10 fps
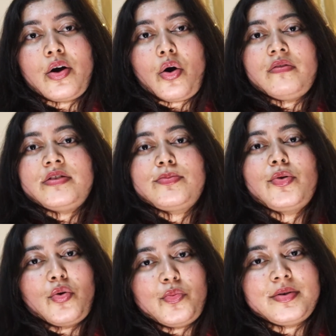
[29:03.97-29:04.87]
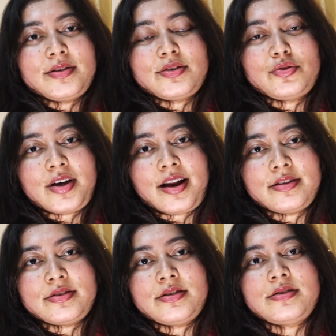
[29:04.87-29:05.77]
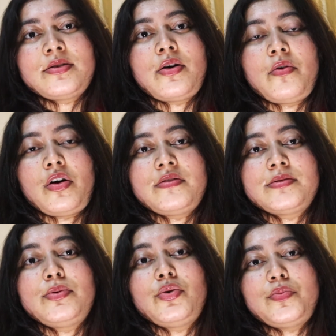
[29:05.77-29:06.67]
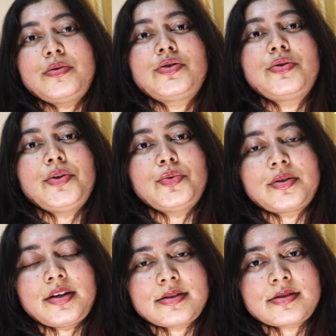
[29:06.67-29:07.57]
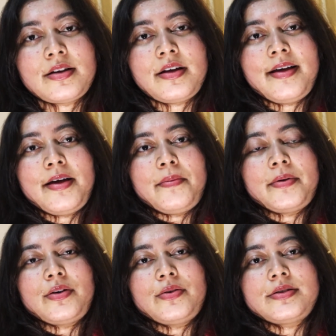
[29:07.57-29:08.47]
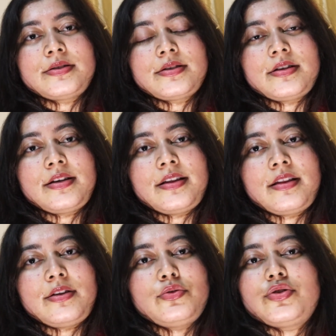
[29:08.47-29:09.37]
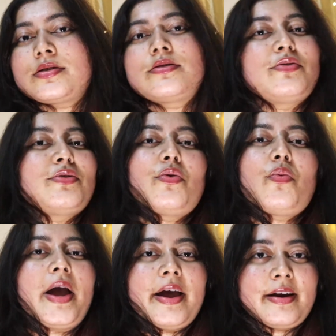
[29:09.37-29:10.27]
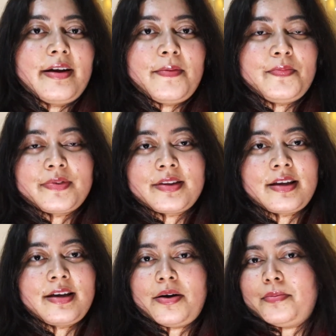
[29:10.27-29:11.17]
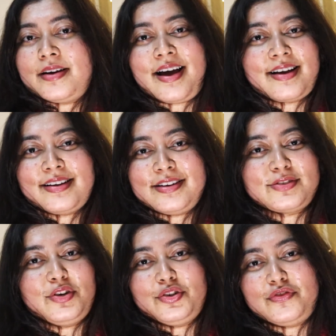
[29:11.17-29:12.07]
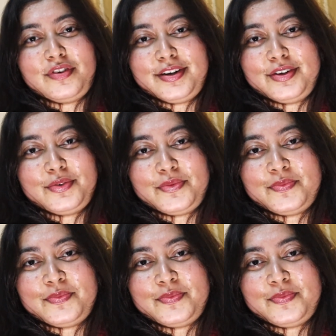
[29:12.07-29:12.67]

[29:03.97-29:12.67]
Always be open to challenges, always be open to new things, because you just don't know where a miracle is going to find you,